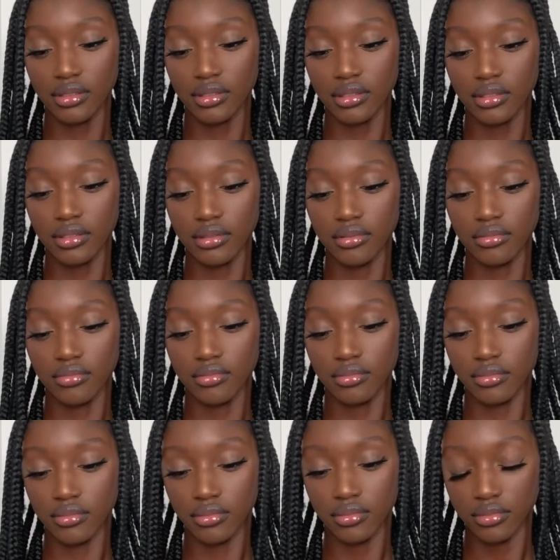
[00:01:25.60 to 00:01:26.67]

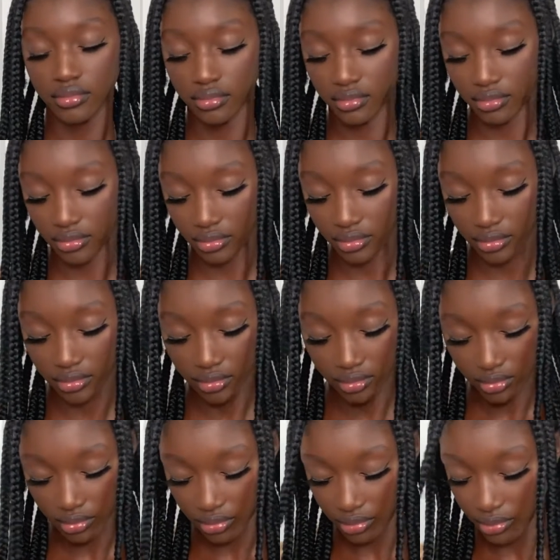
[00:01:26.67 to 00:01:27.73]

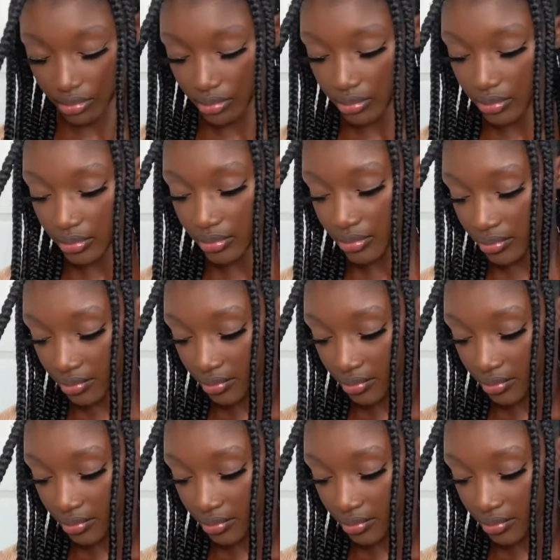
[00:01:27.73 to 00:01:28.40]
(no one is talking)